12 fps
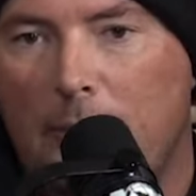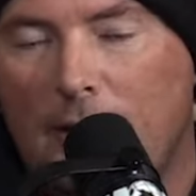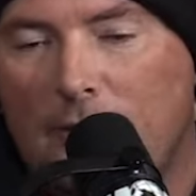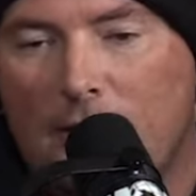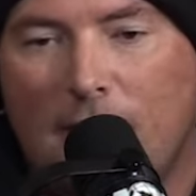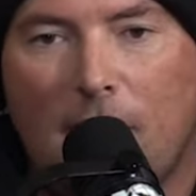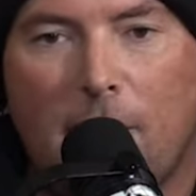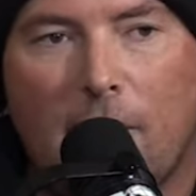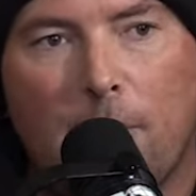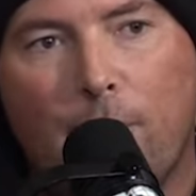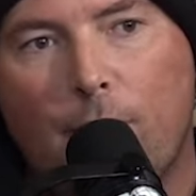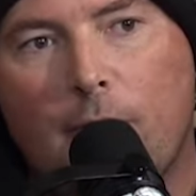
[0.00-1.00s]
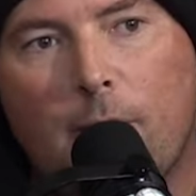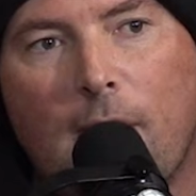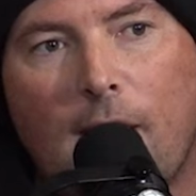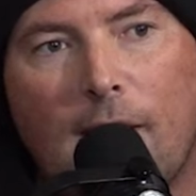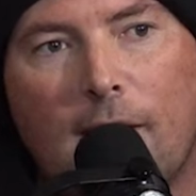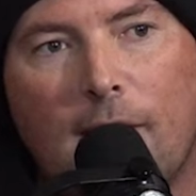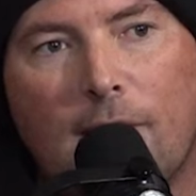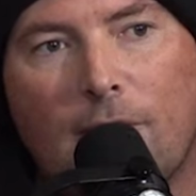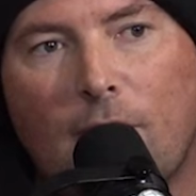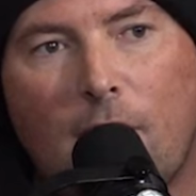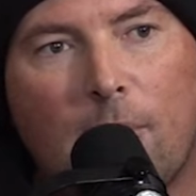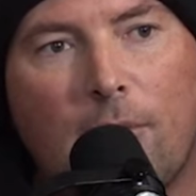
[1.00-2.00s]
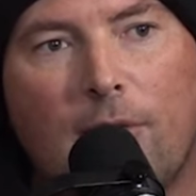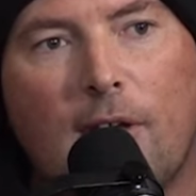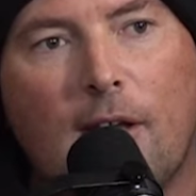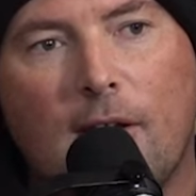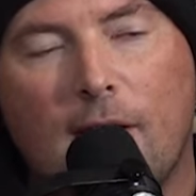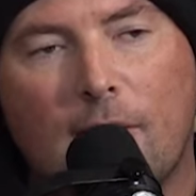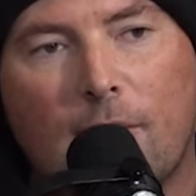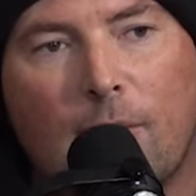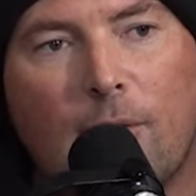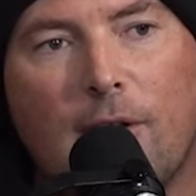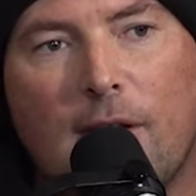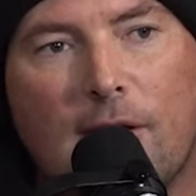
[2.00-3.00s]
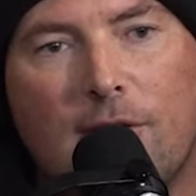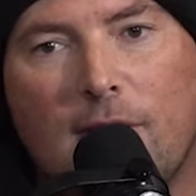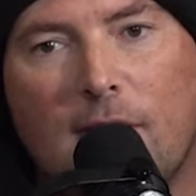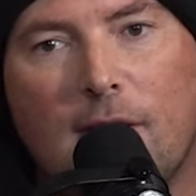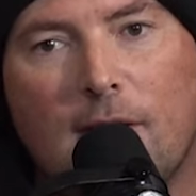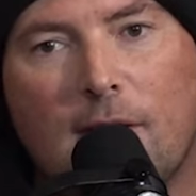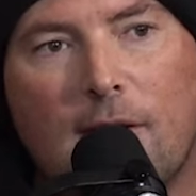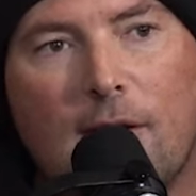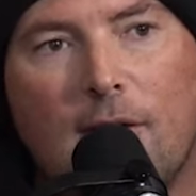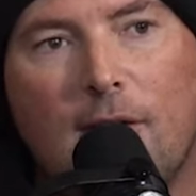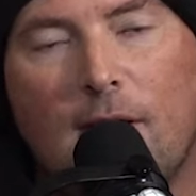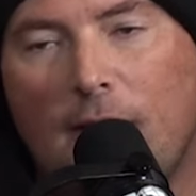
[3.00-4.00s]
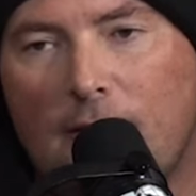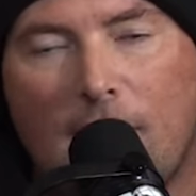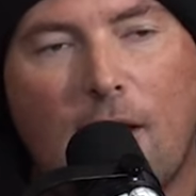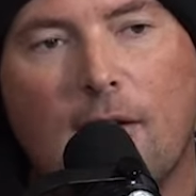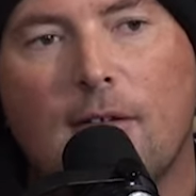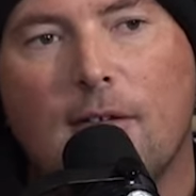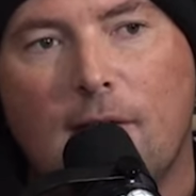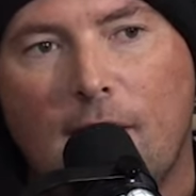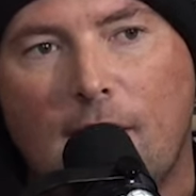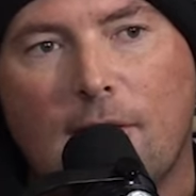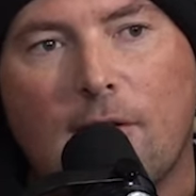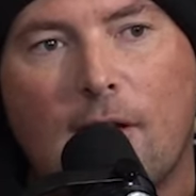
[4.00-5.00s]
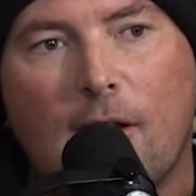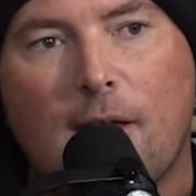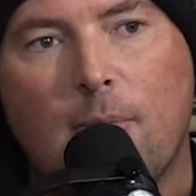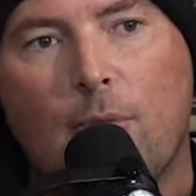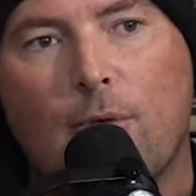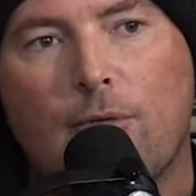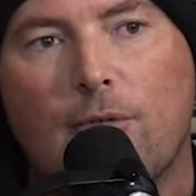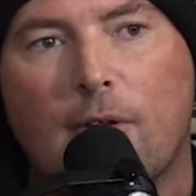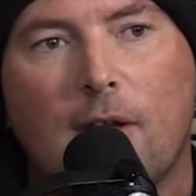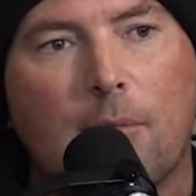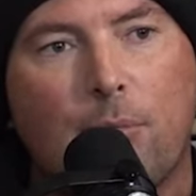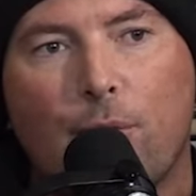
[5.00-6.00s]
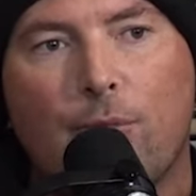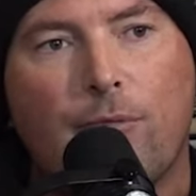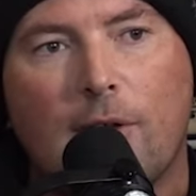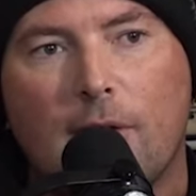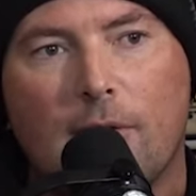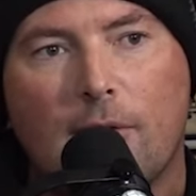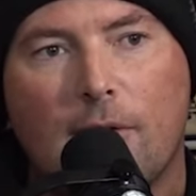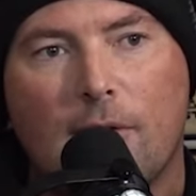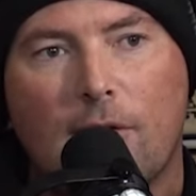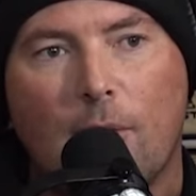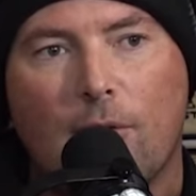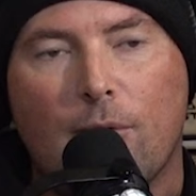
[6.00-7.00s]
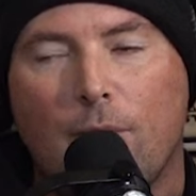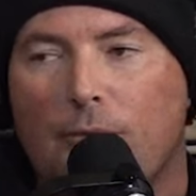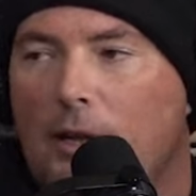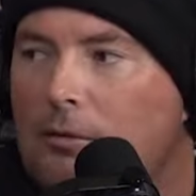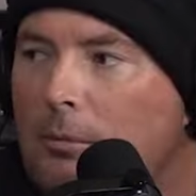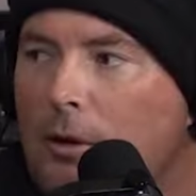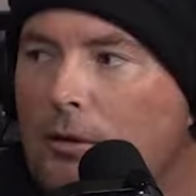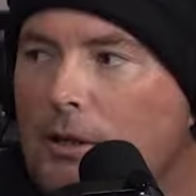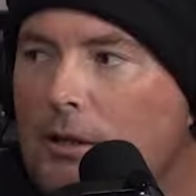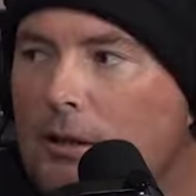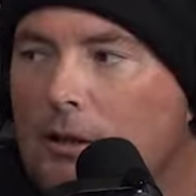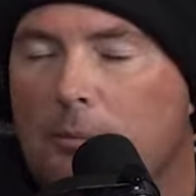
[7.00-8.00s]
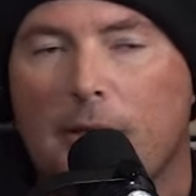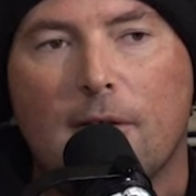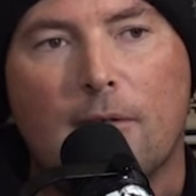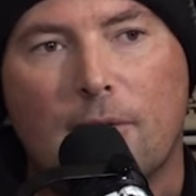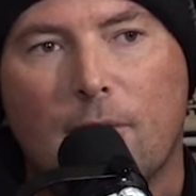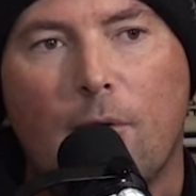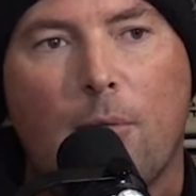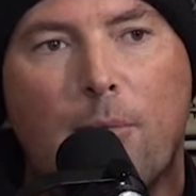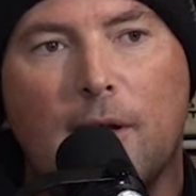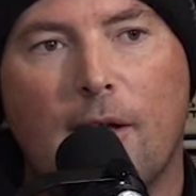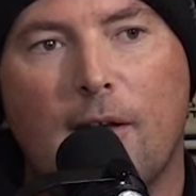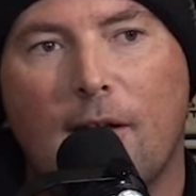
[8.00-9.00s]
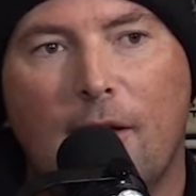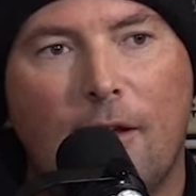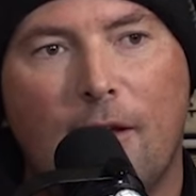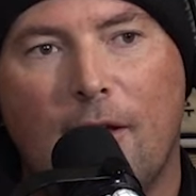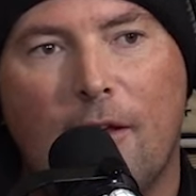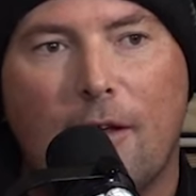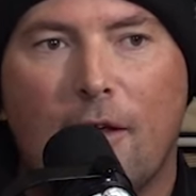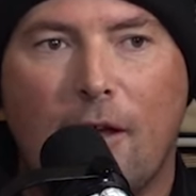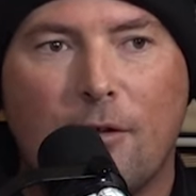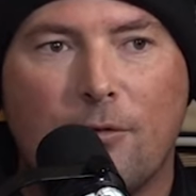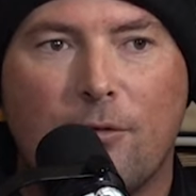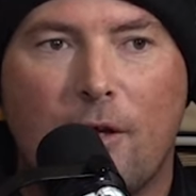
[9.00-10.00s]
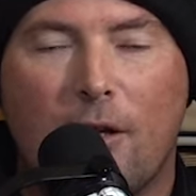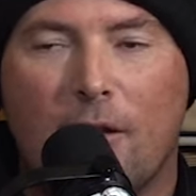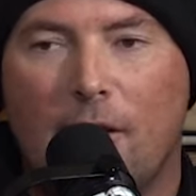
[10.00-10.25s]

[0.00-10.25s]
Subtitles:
basically say we're going to put all the marketing jobs and like all the niche shit. It's done, and it's going to get moved to like Broomfield, so it's all run remotely, like a big corporate kind of